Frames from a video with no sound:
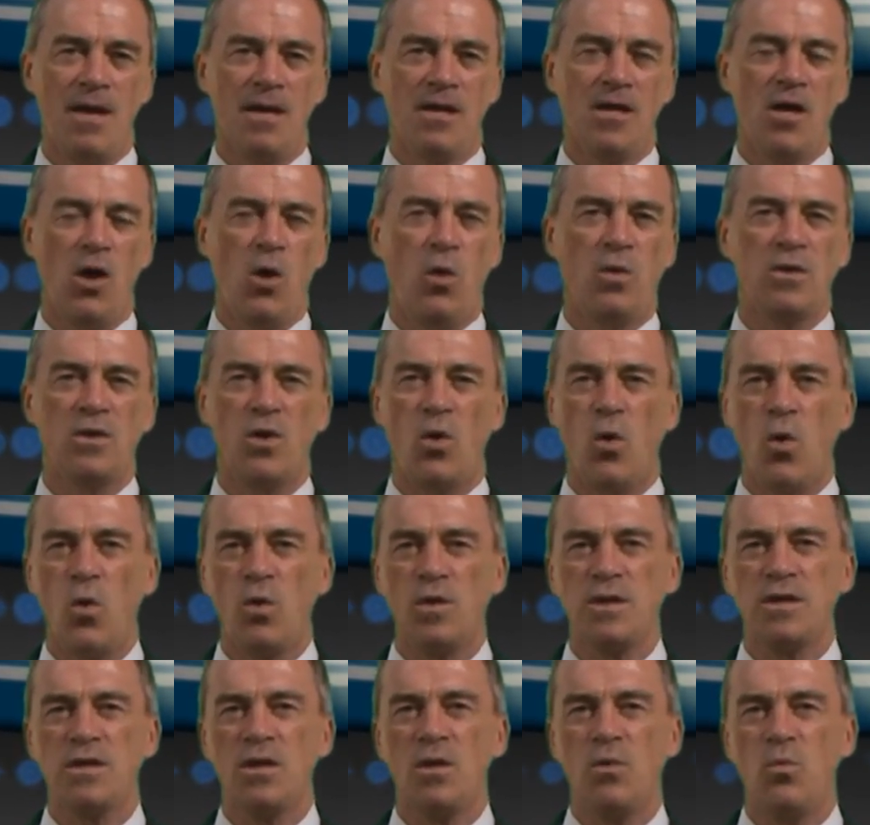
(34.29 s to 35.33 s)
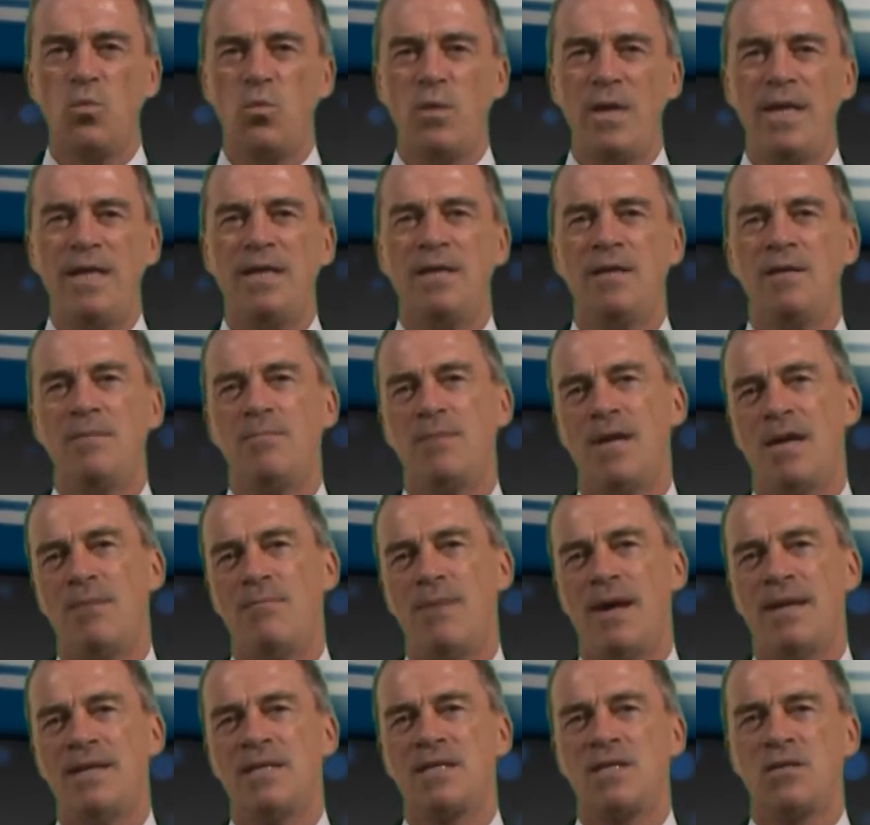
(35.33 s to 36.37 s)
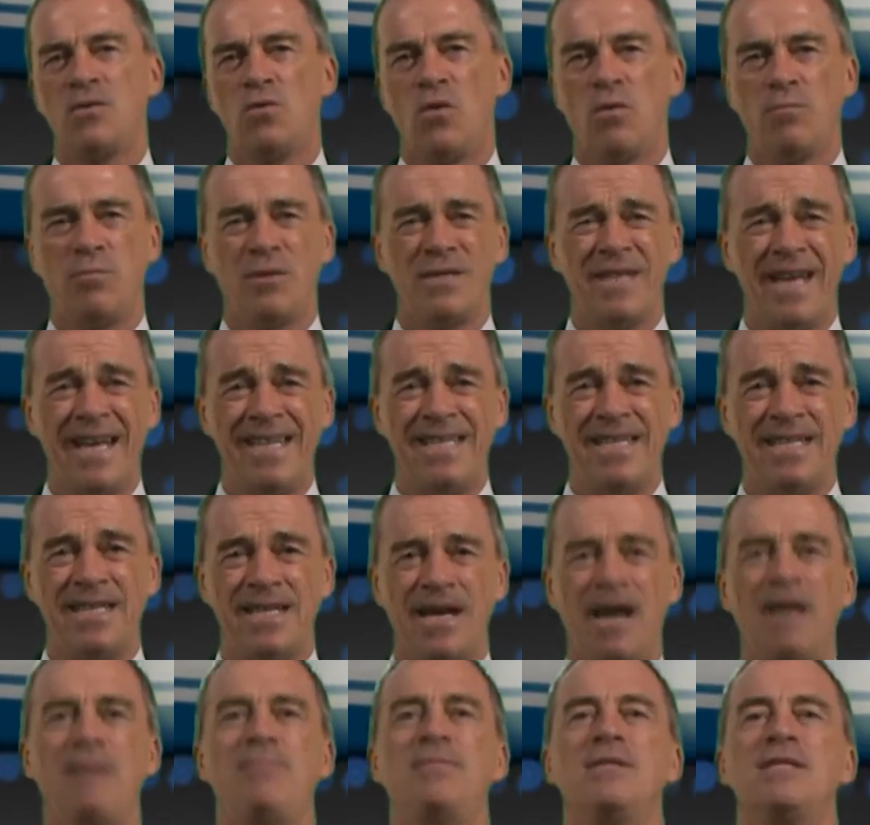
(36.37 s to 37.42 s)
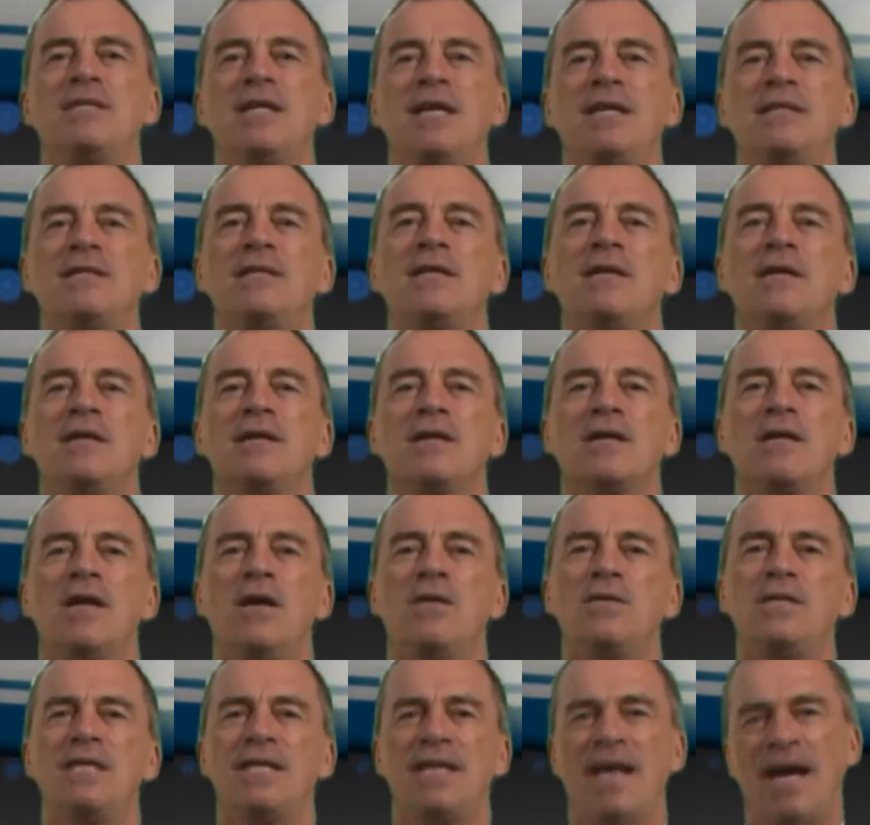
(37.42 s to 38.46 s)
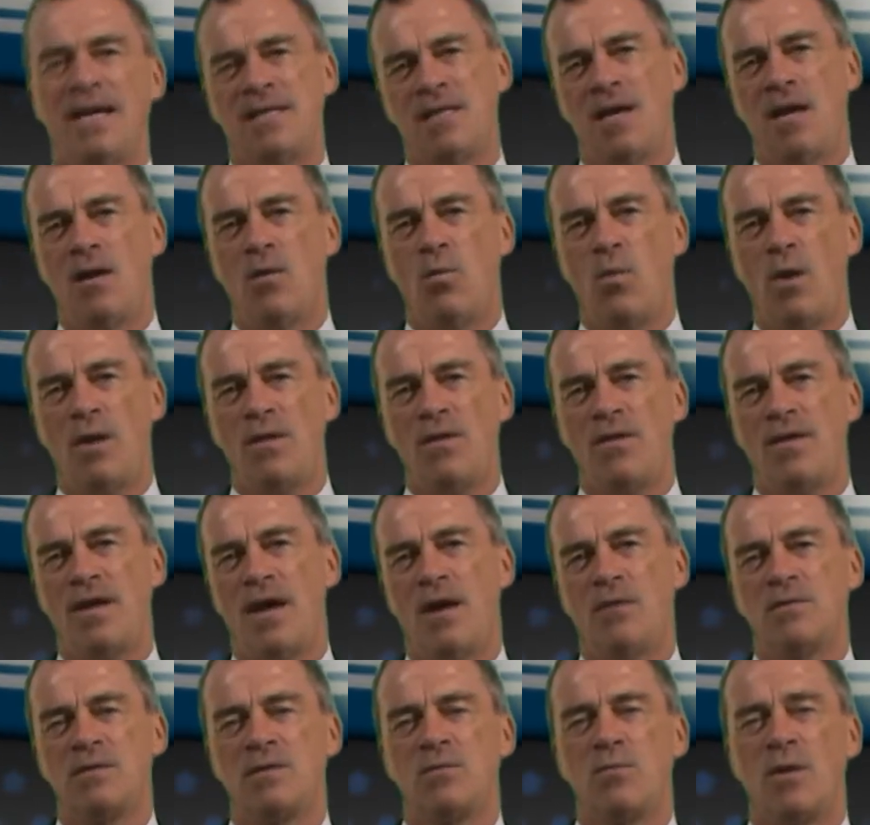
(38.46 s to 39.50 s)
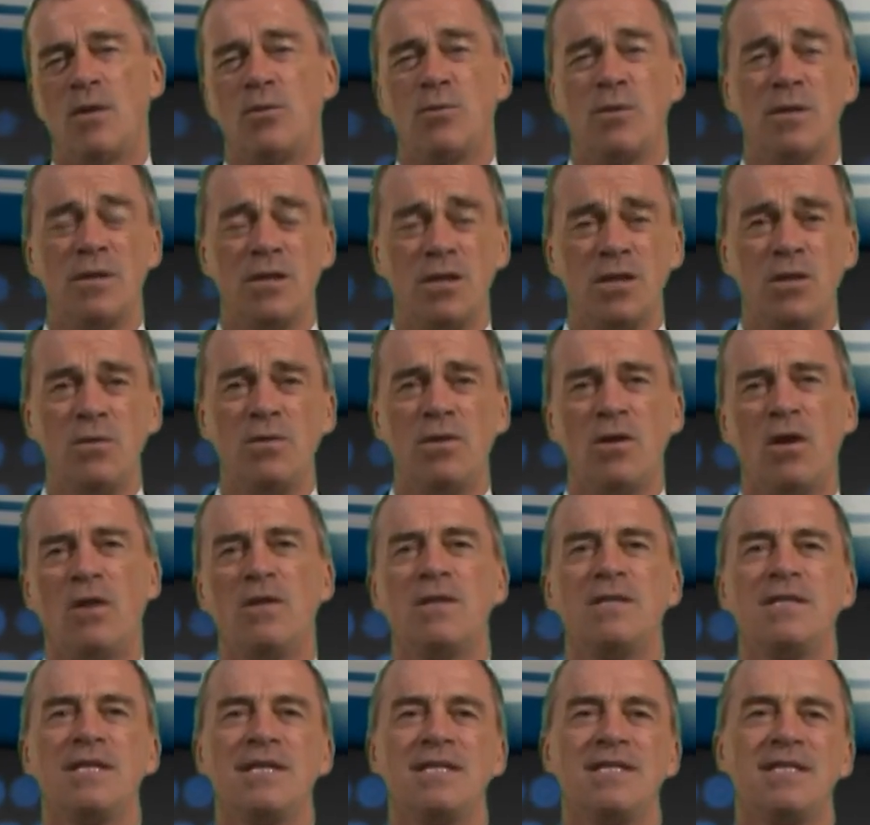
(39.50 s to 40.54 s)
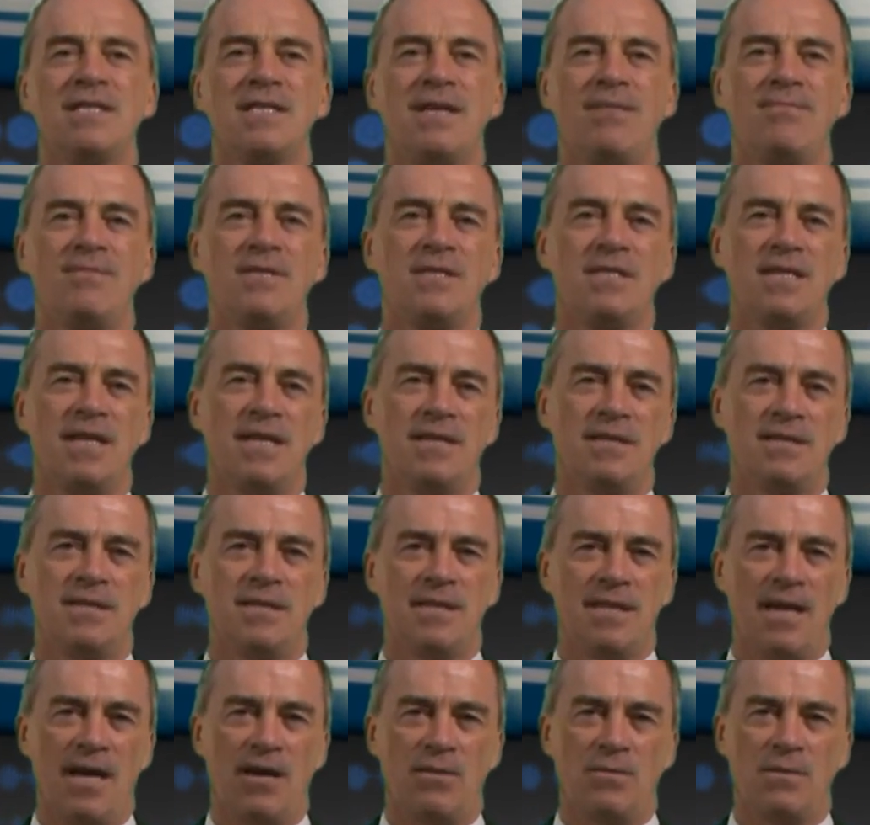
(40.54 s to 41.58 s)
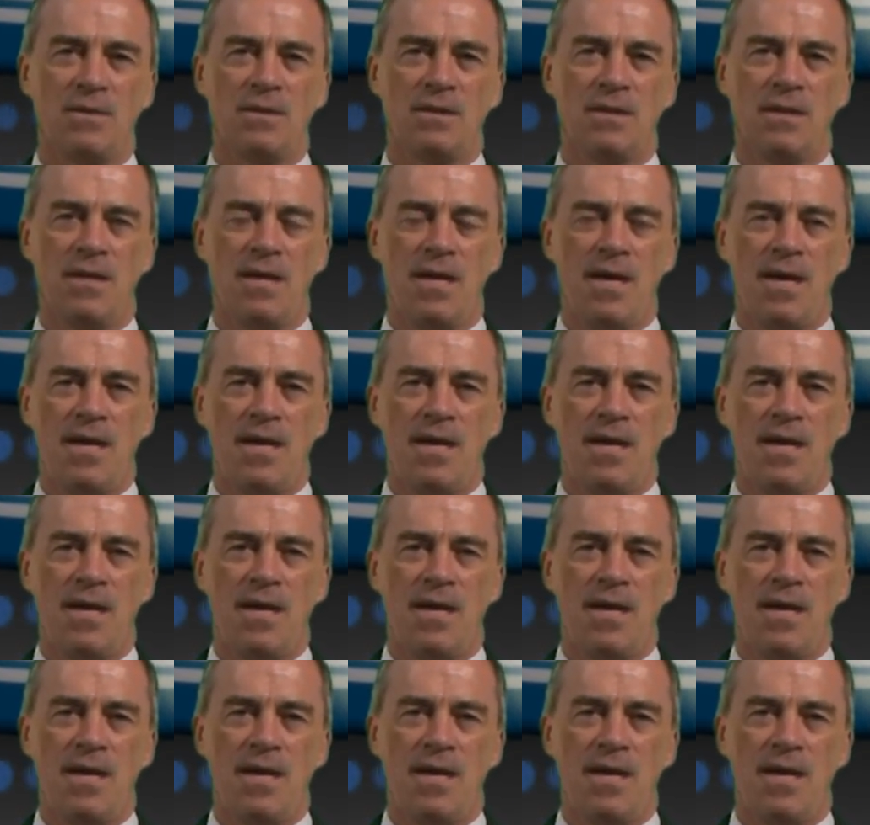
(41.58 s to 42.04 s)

Gold also weakened by minus 0.89%, closing at $1,102.07 an ounce.